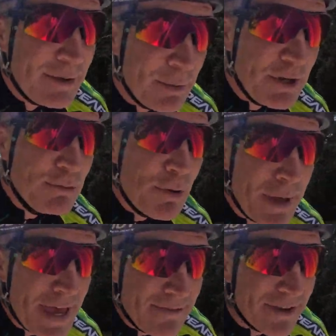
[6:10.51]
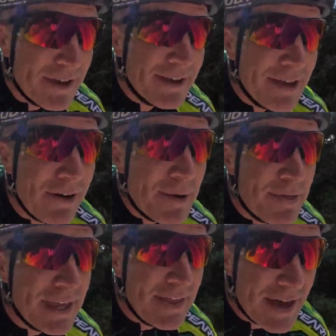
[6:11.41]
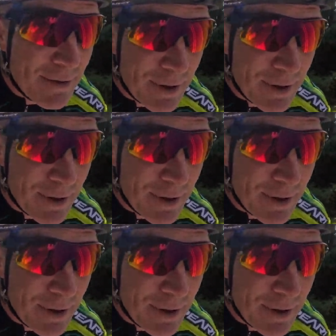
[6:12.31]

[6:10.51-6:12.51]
but human behavior, if I'm thinking that